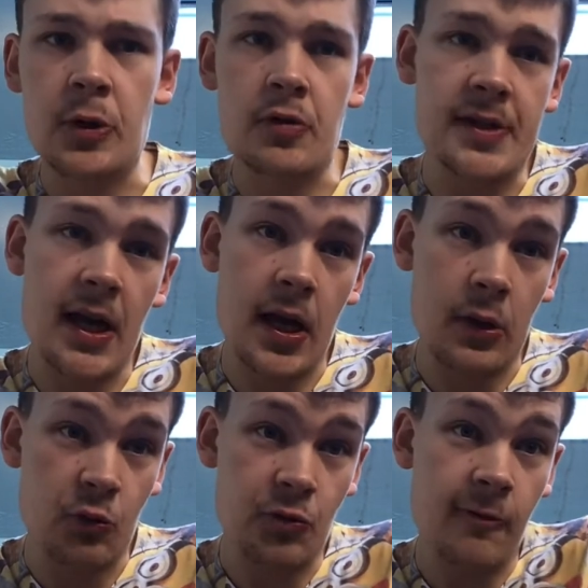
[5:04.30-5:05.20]

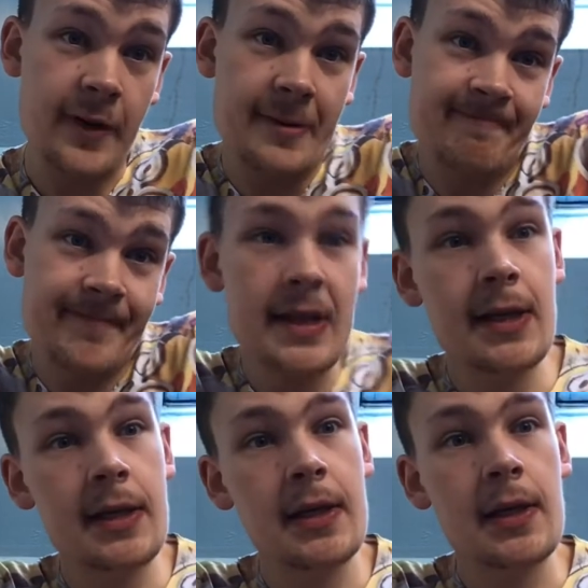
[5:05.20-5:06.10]
Zaha goes over it.
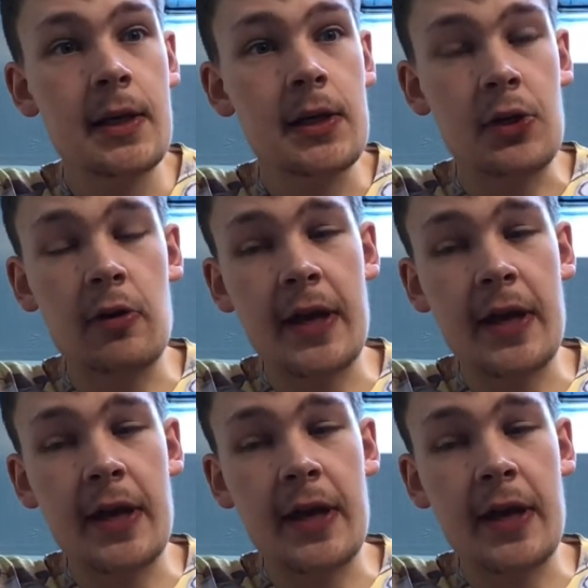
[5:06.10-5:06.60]
So